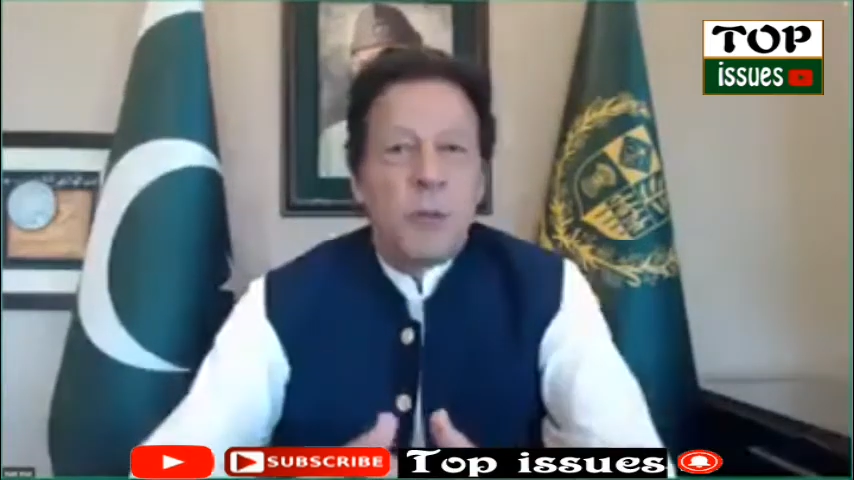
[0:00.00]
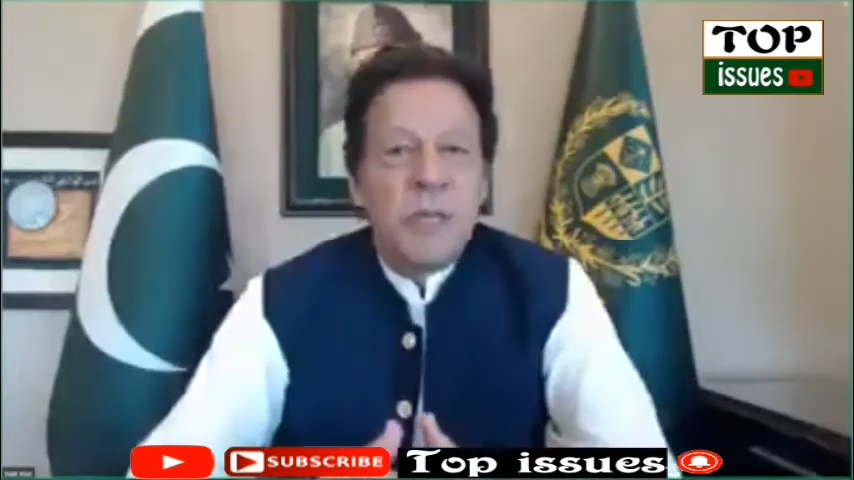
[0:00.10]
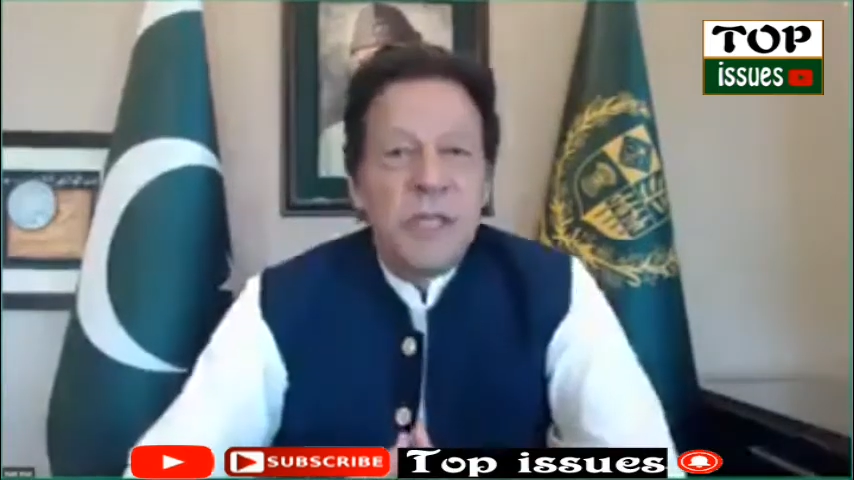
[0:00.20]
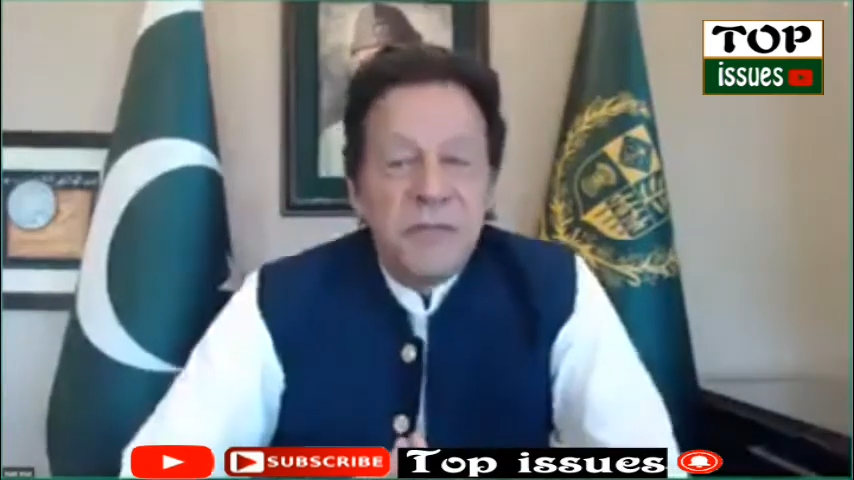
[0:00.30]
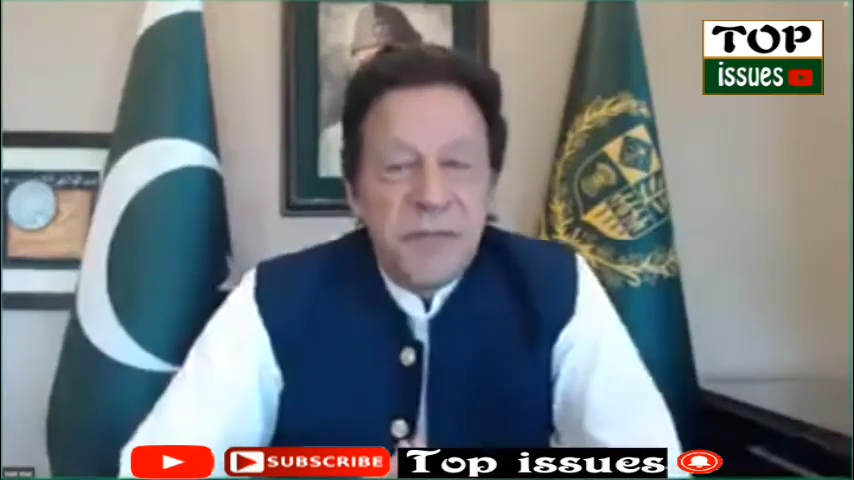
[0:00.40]

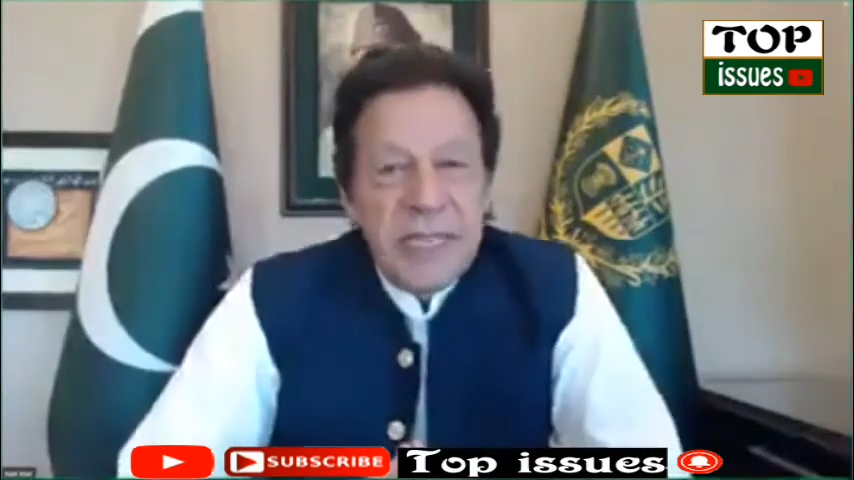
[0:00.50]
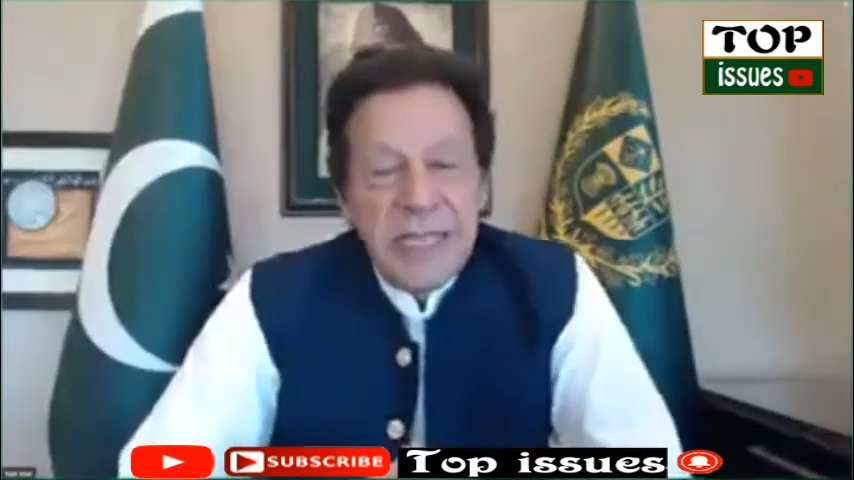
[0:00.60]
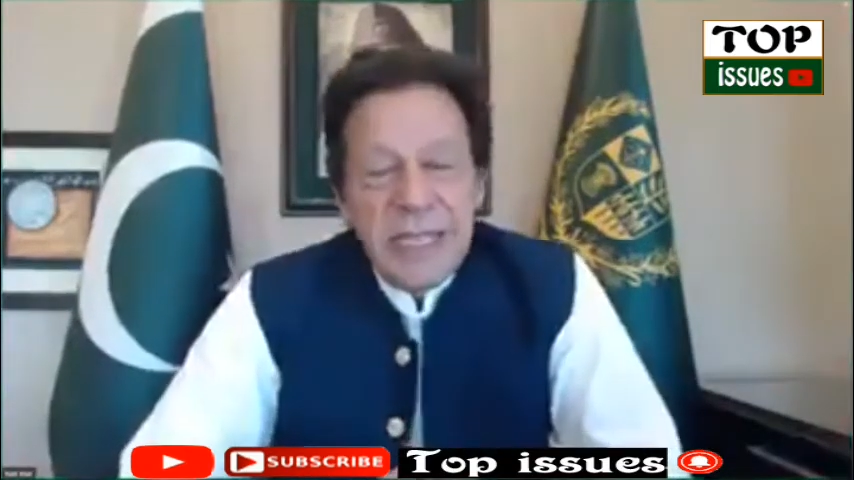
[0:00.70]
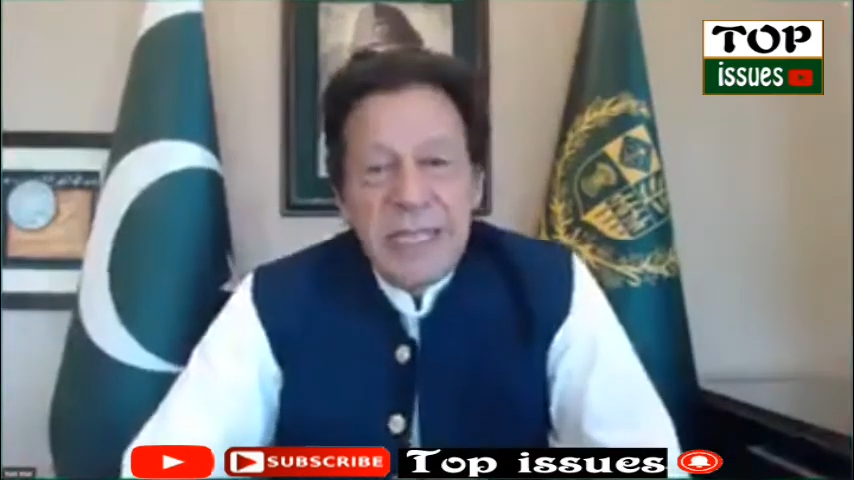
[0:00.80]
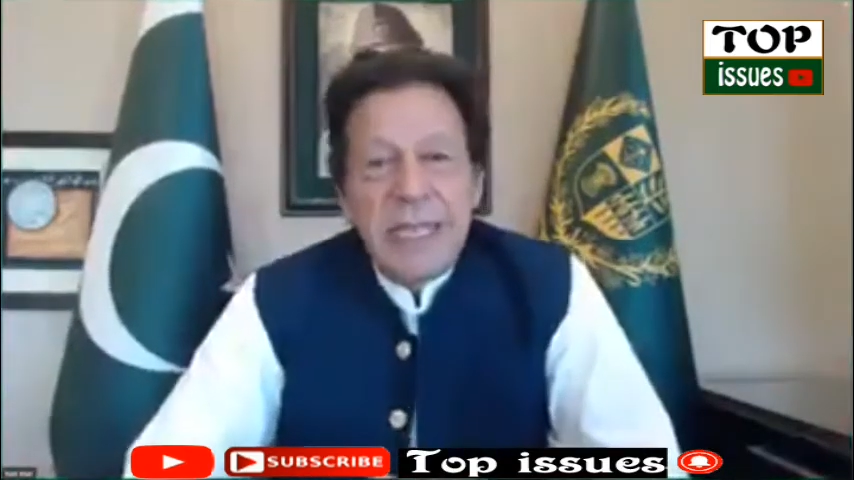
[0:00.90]
We
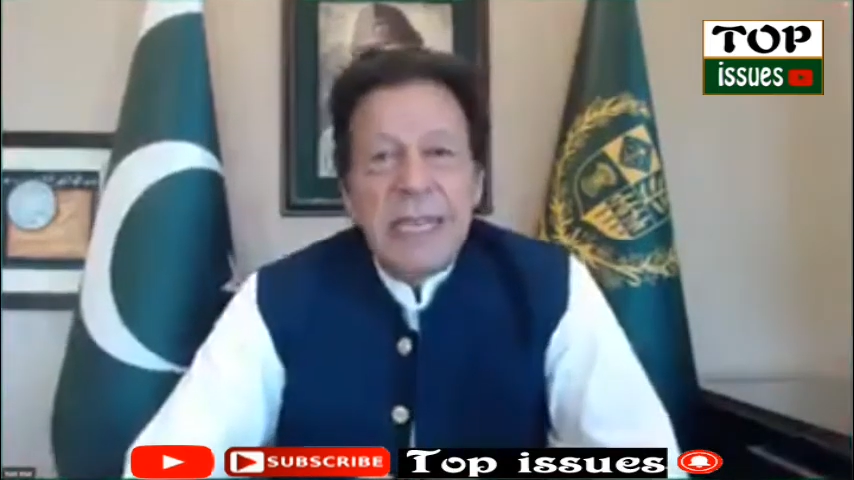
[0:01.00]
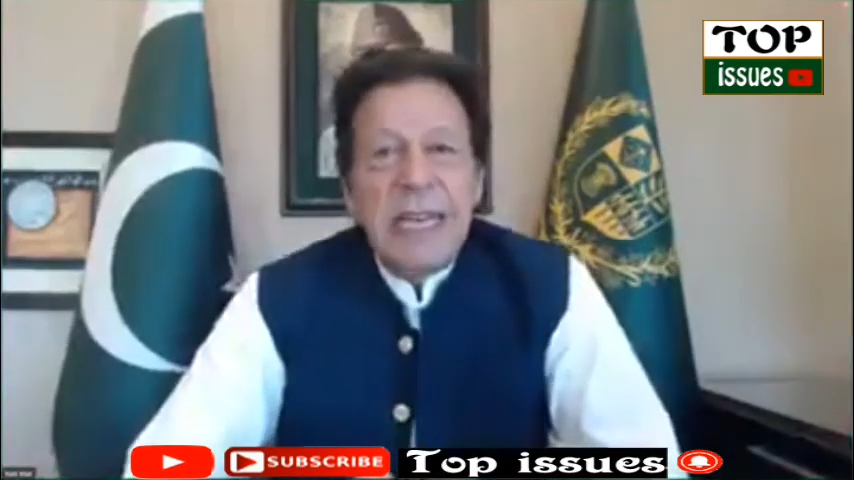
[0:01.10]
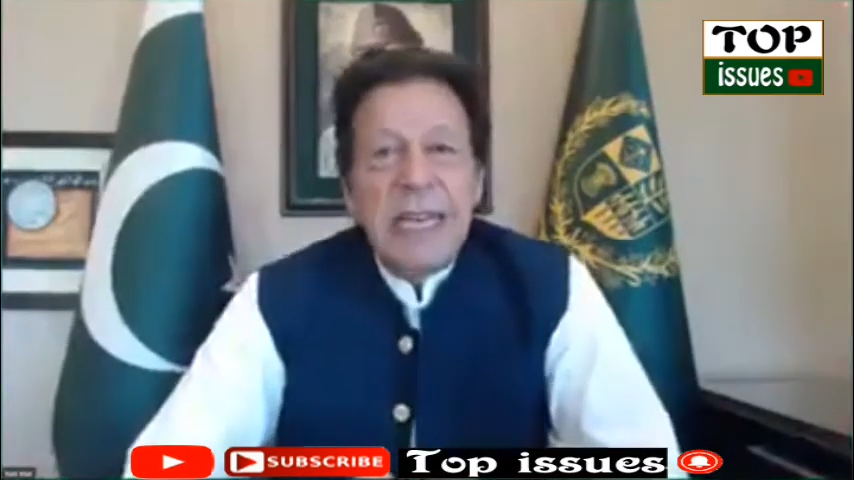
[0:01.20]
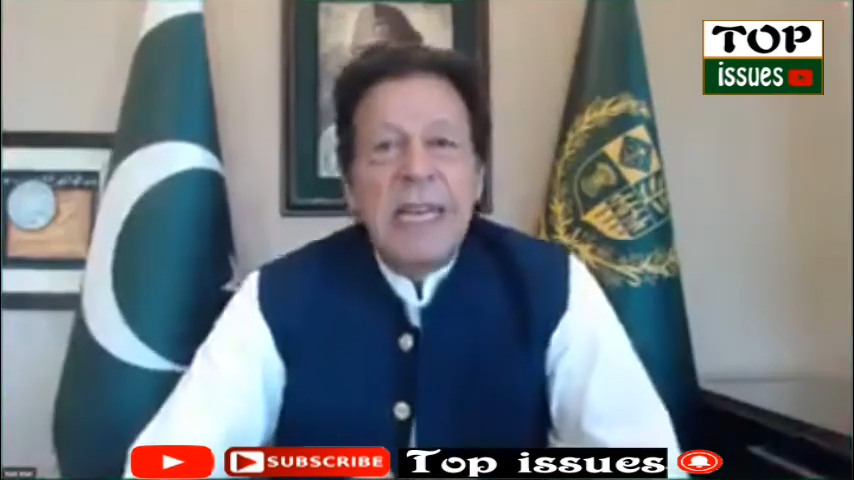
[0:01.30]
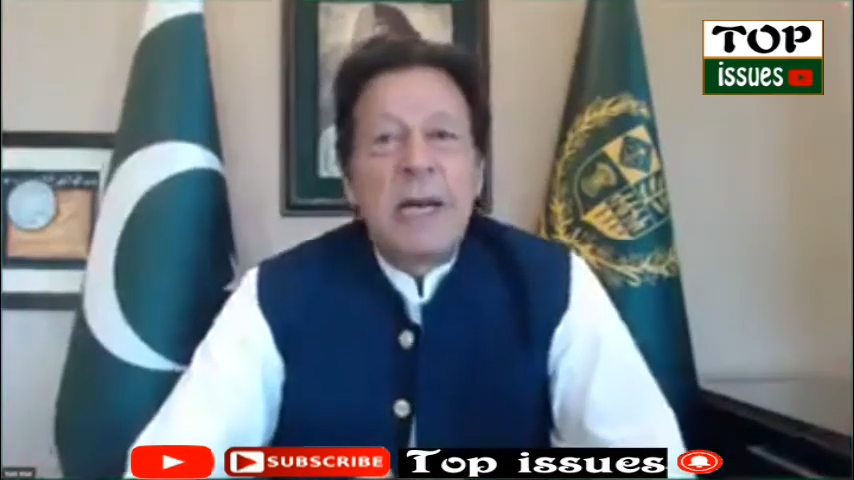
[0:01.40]
feel that
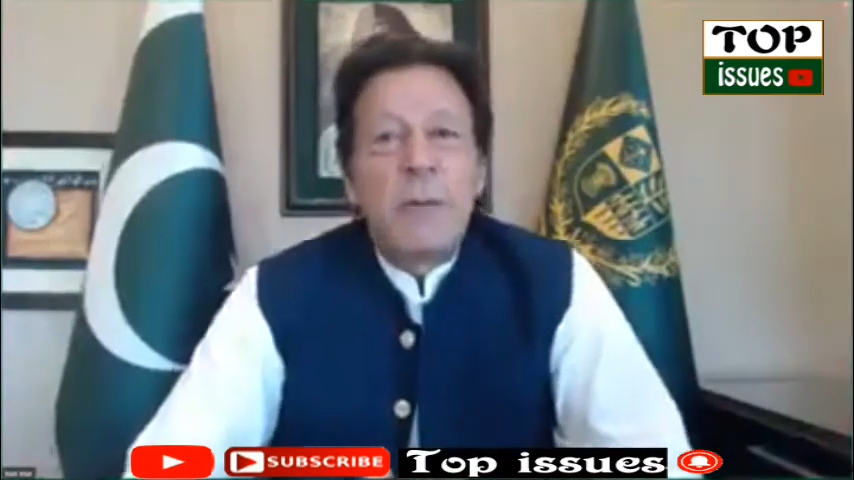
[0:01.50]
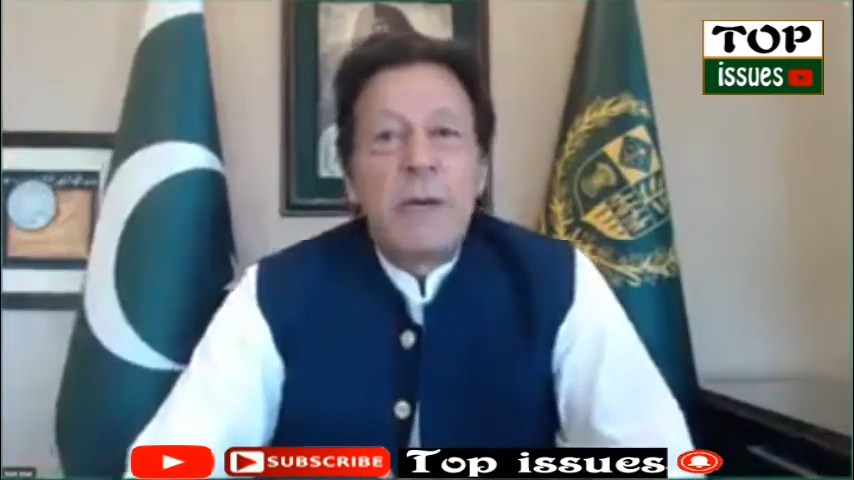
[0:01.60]
India